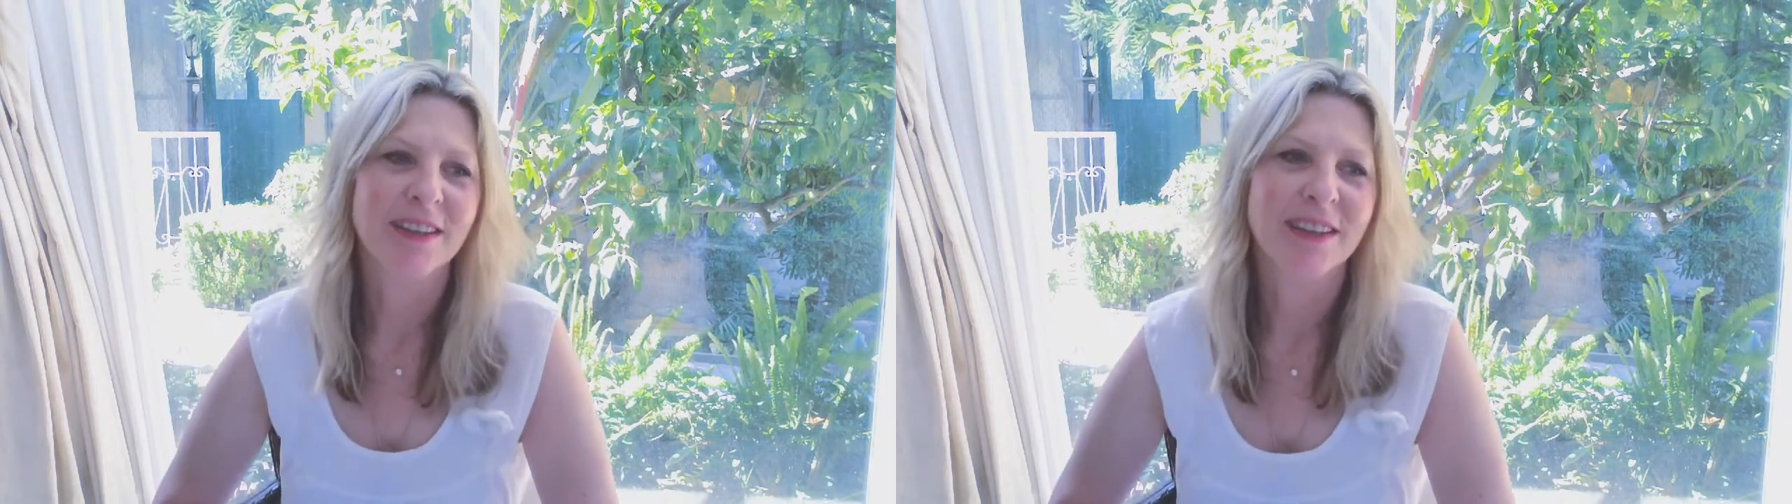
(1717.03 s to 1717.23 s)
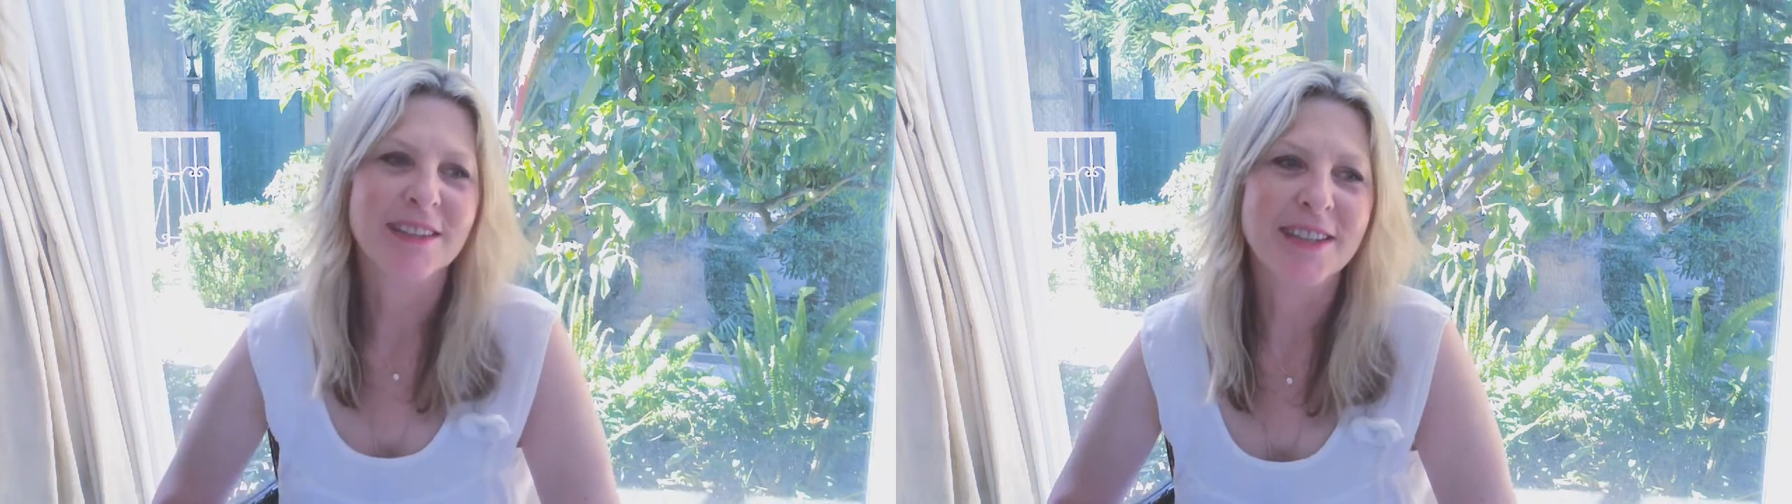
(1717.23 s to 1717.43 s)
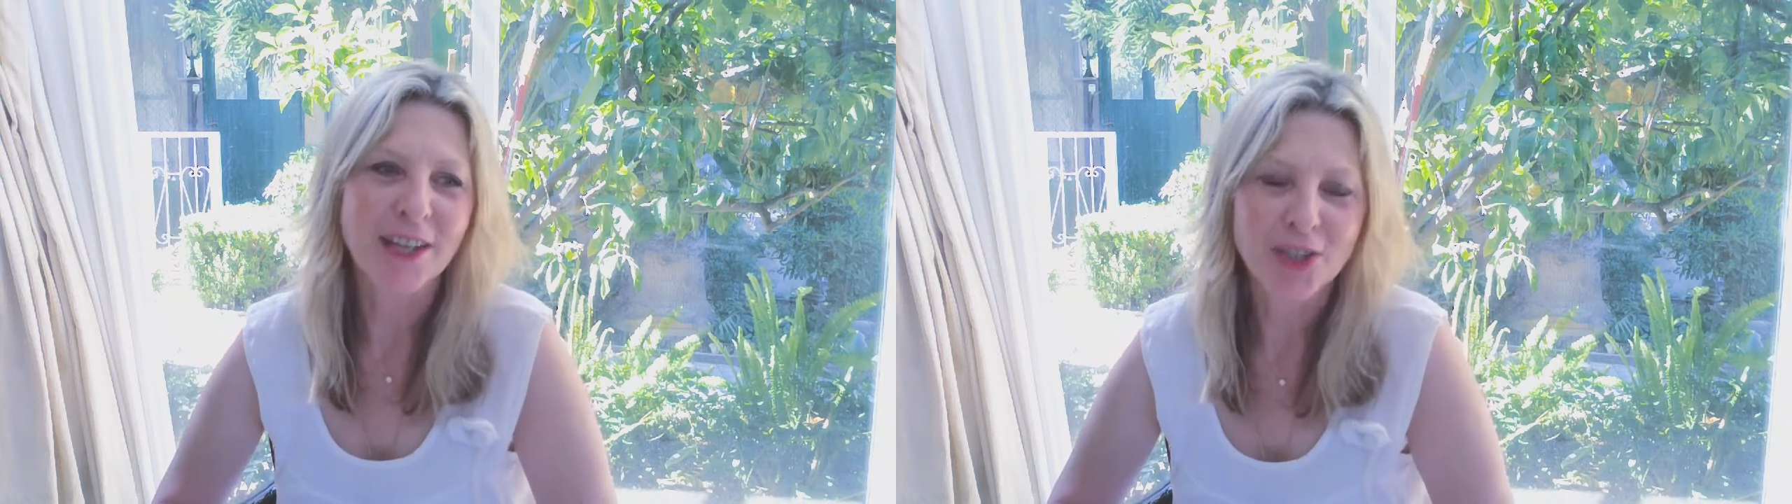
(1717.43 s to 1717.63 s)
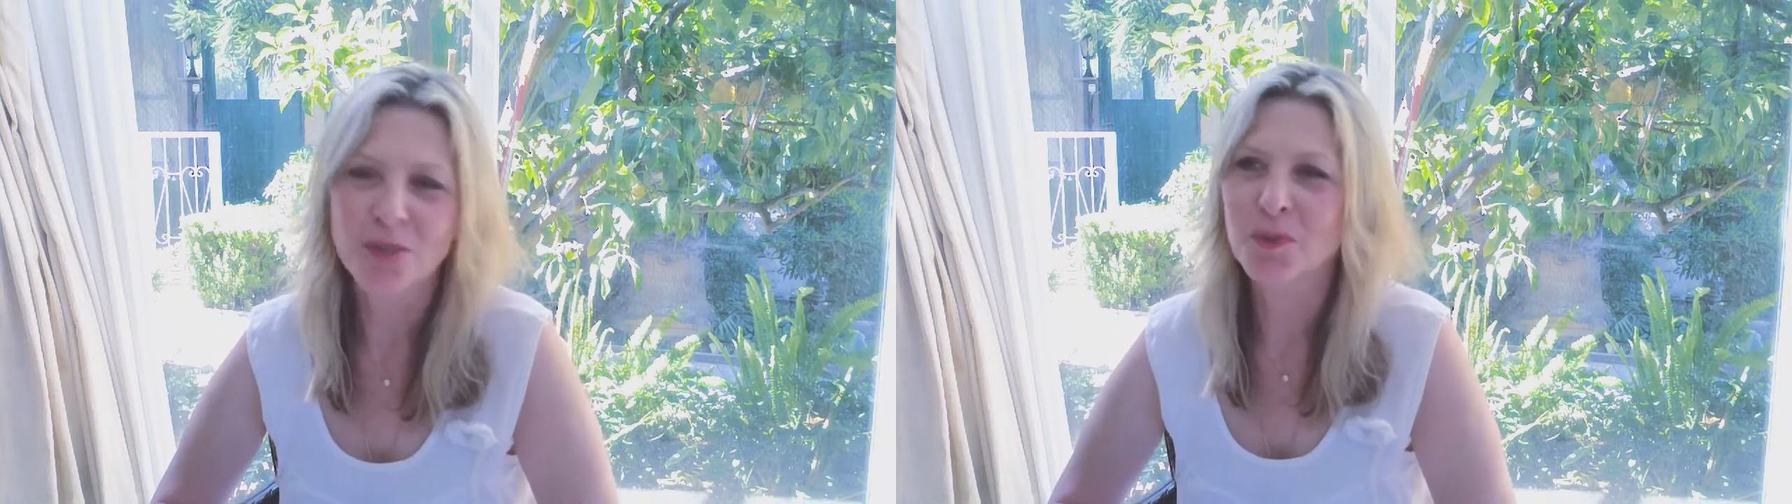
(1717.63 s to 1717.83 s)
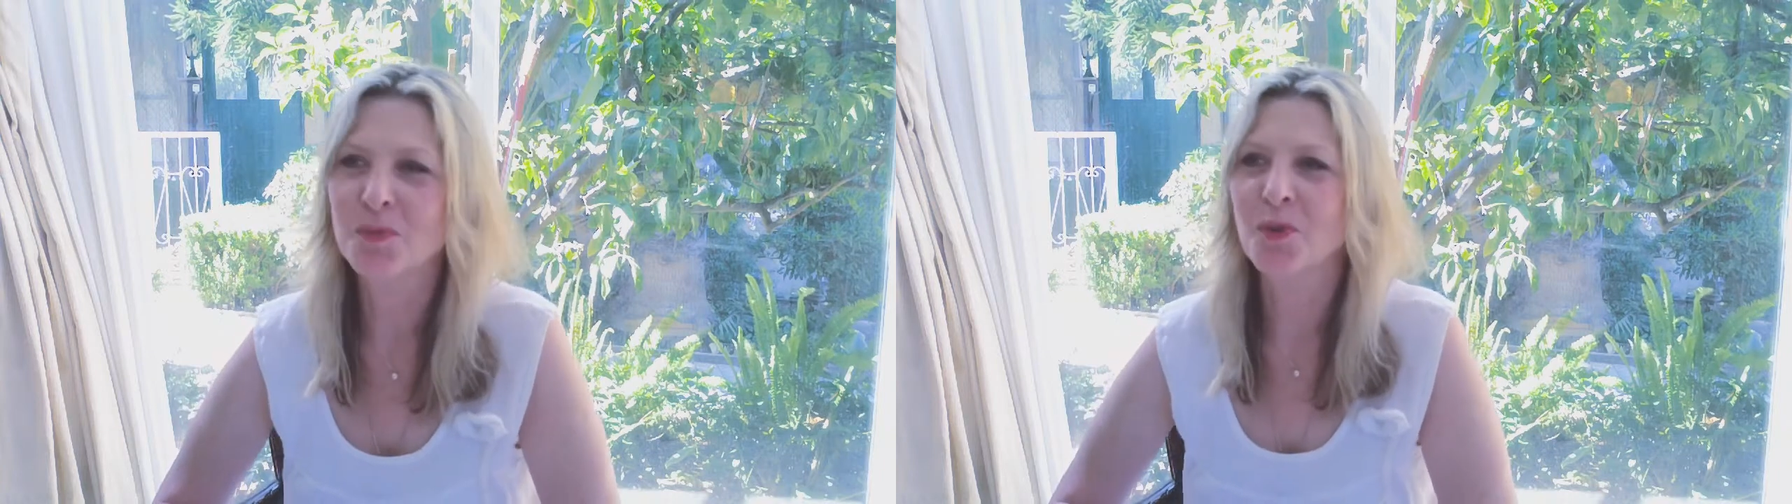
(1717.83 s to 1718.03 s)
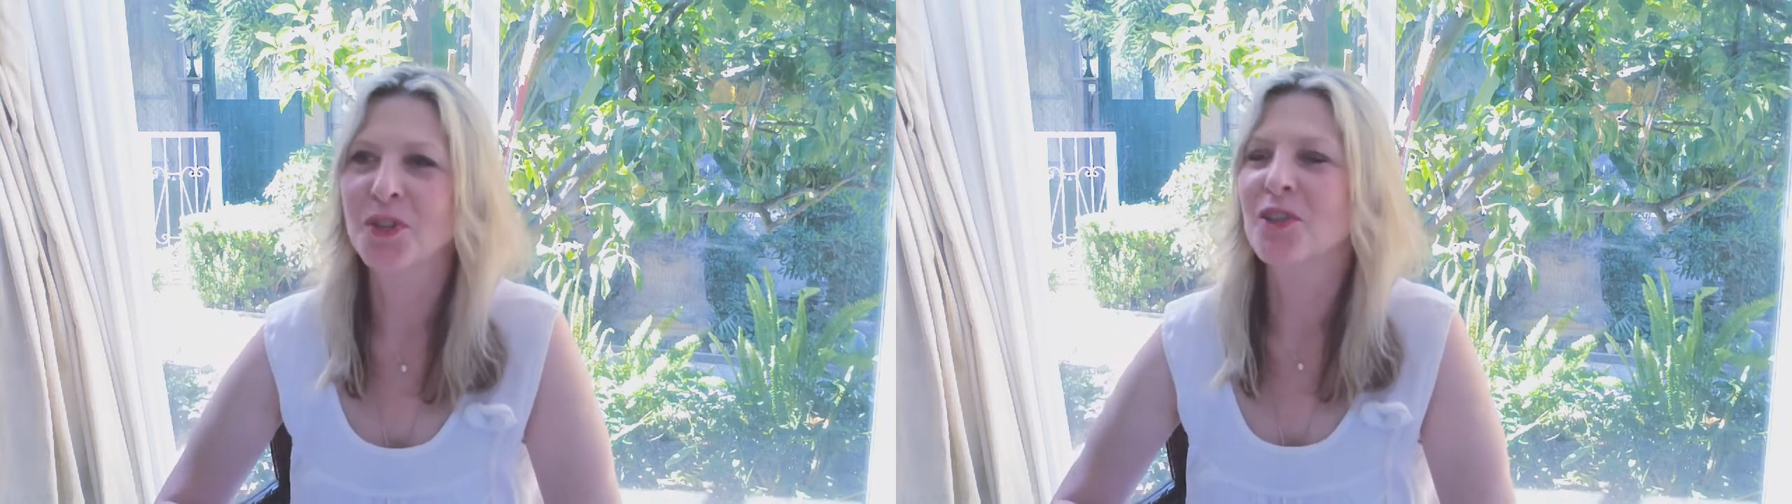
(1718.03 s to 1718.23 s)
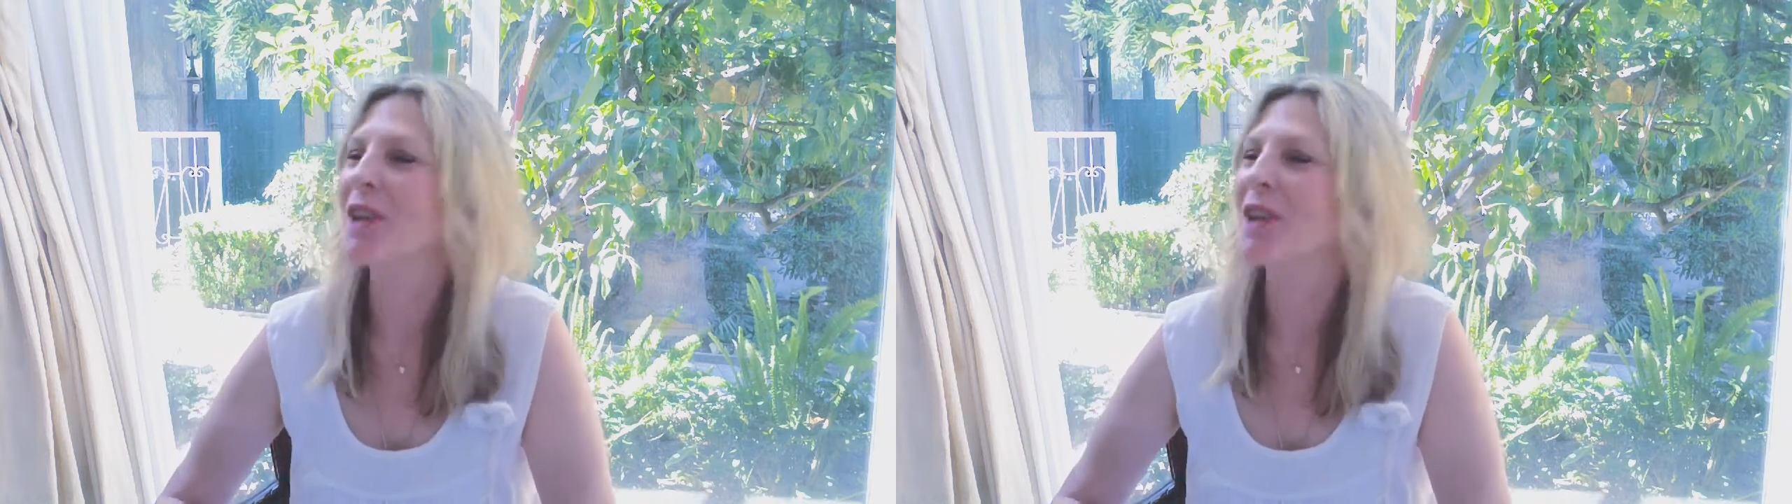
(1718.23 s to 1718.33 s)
induction was more in the